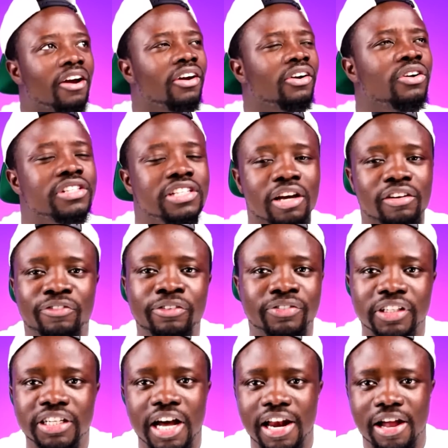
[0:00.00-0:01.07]
I don't know, say
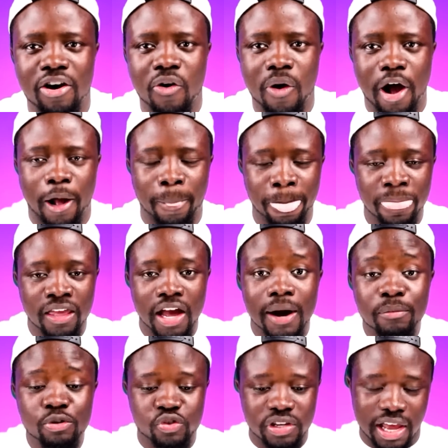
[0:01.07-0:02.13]
$50 or what.
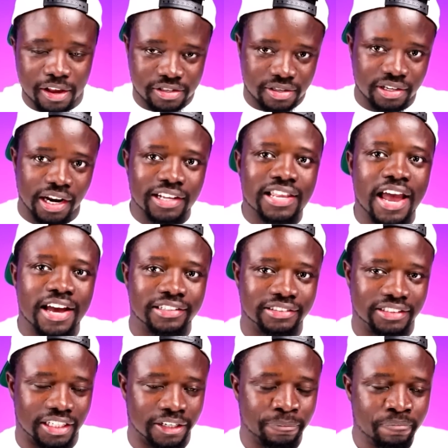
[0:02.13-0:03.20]
Abusia straight
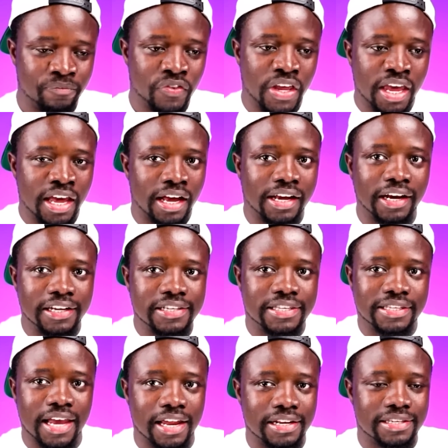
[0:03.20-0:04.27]
100. Can you
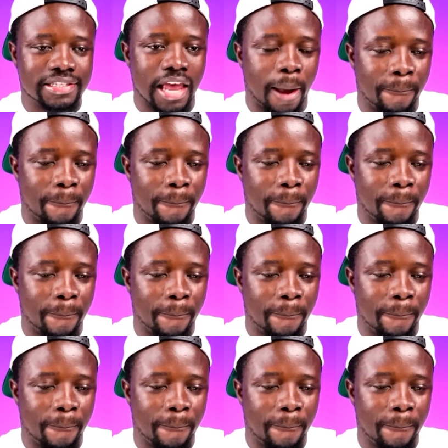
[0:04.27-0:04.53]
scan it?